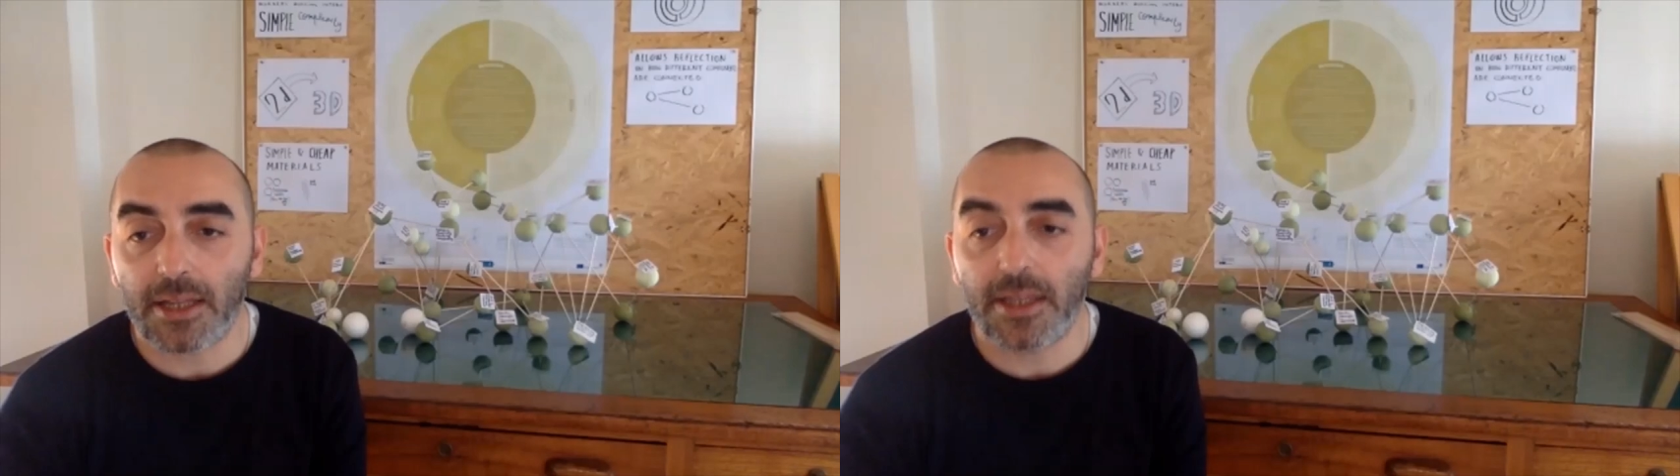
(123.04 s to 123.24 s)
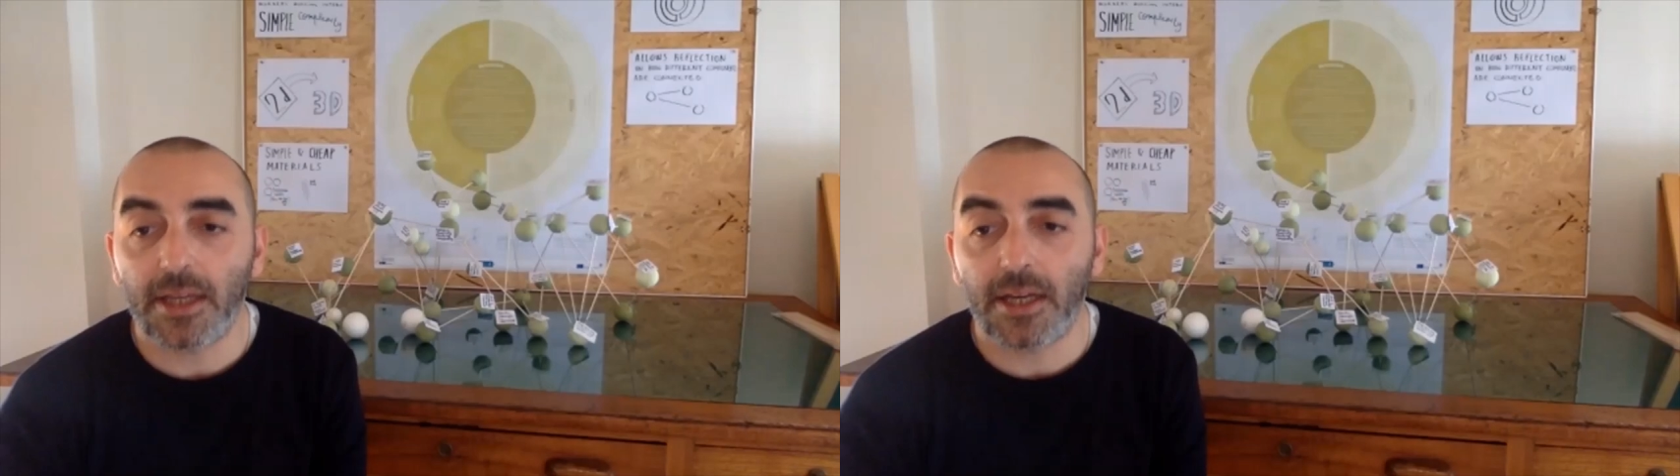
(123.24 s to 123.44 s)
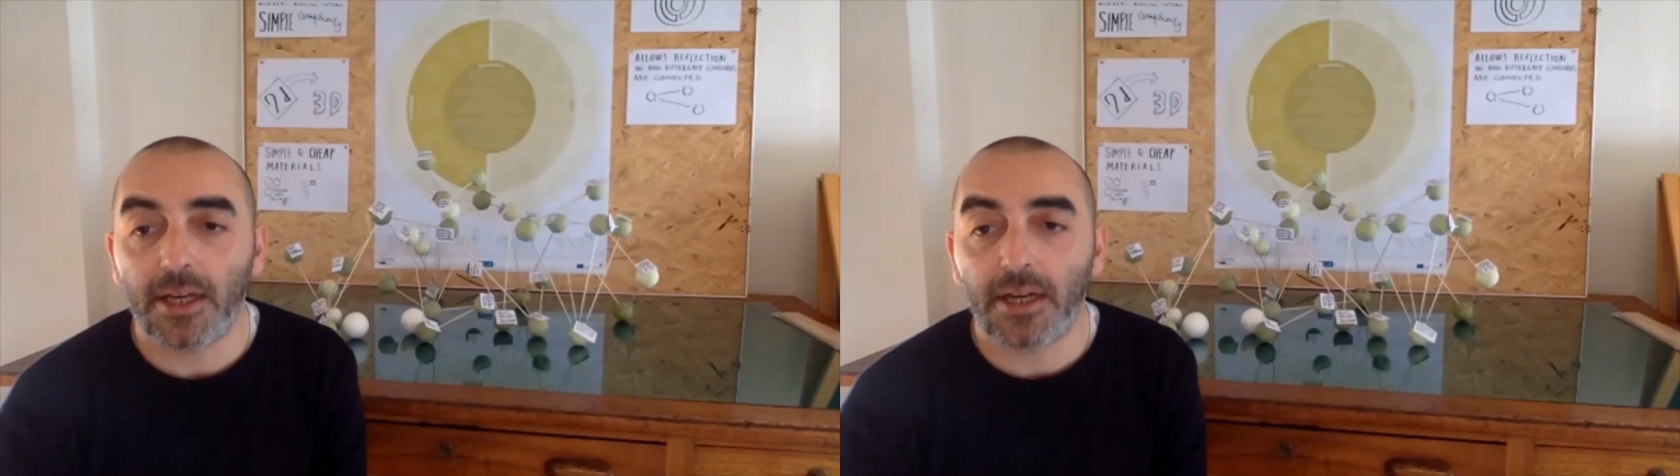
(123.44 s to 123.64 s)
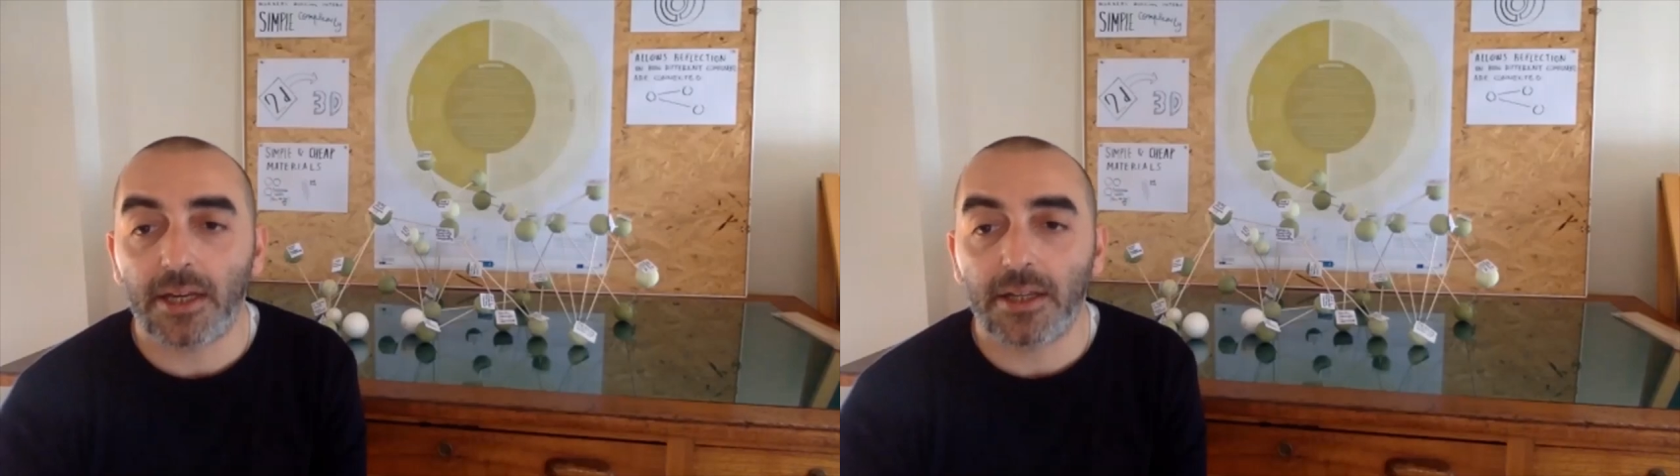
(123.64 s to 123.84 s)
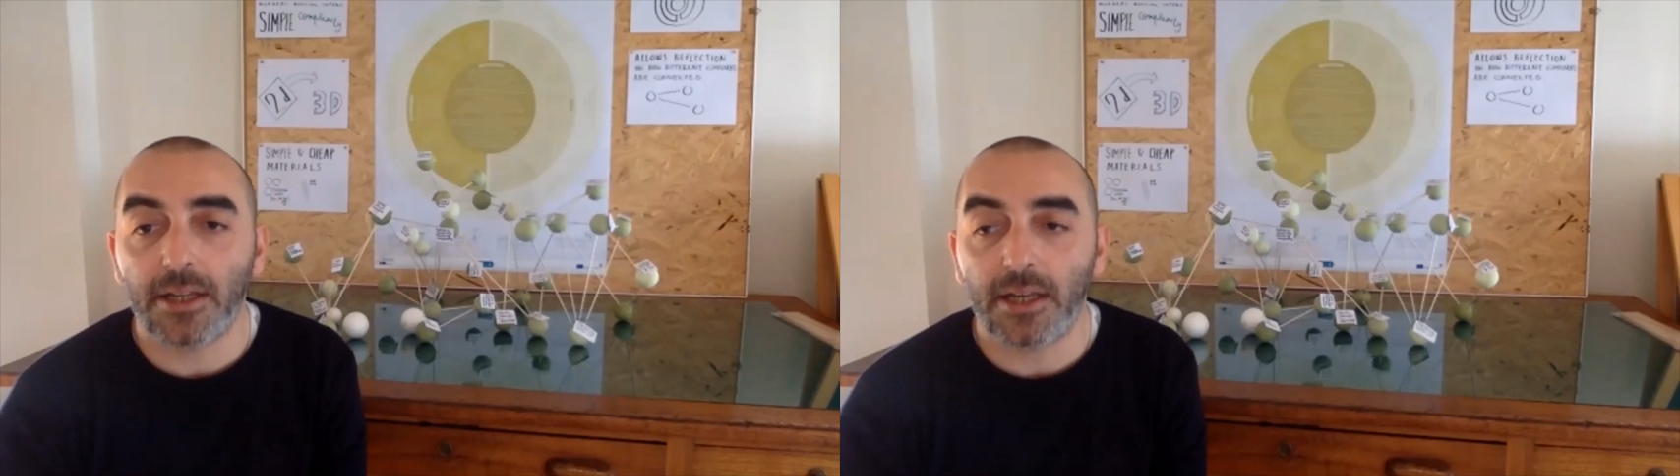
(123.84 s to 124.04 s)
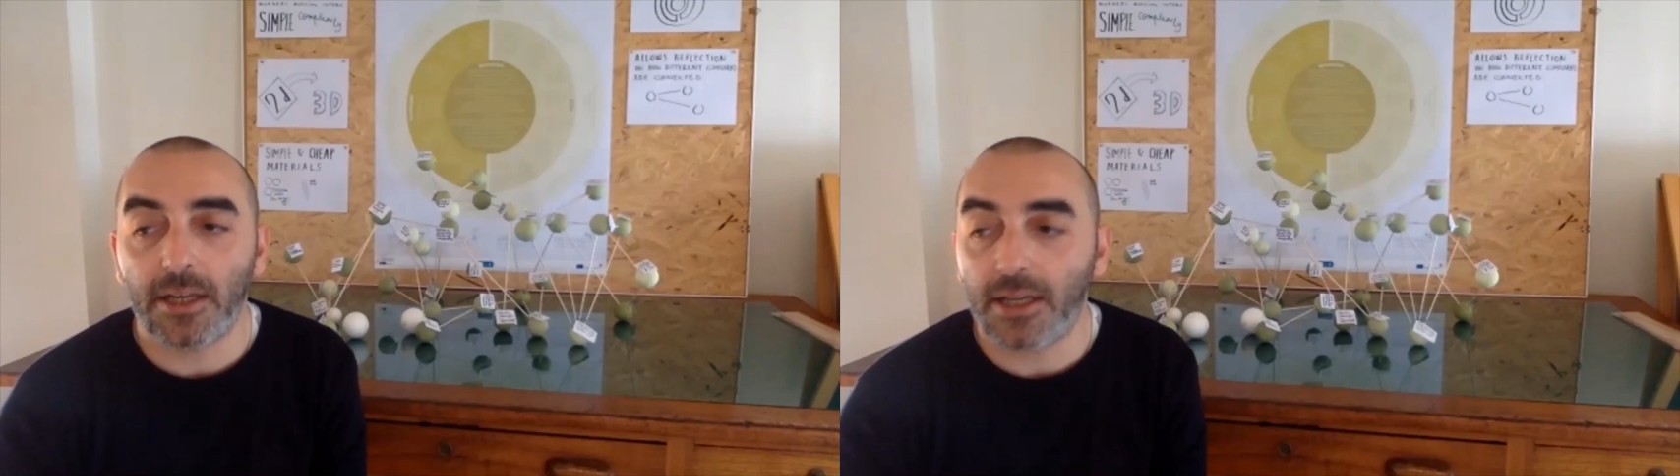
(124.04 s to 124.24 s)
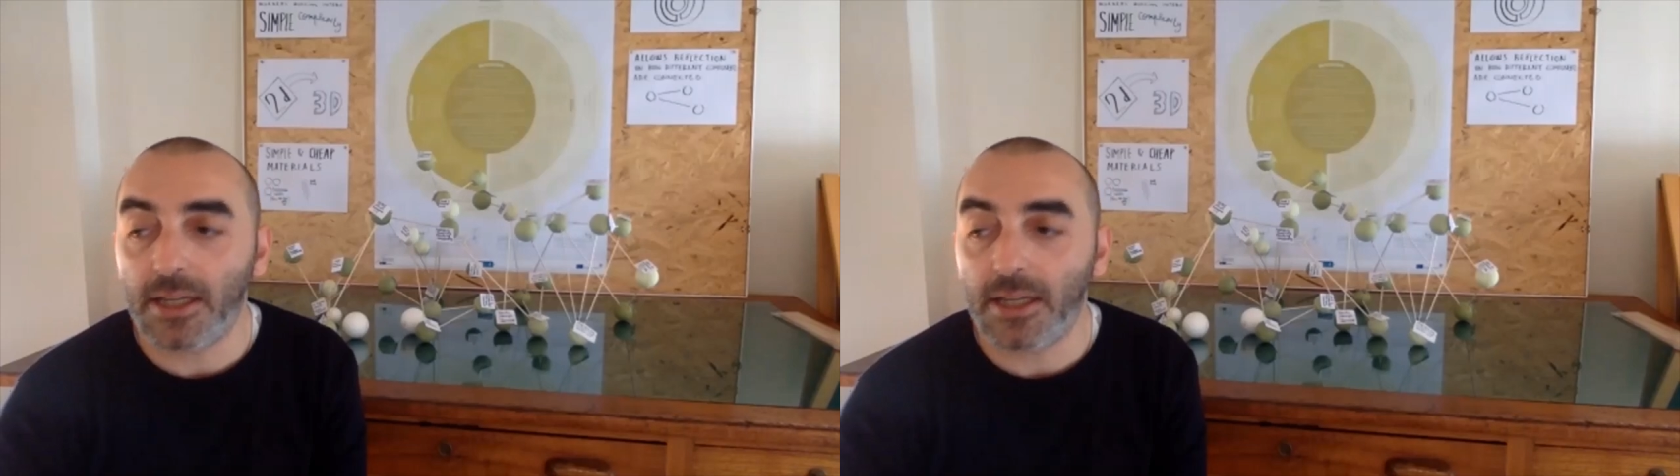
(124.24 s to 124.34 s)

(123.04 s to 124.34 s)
the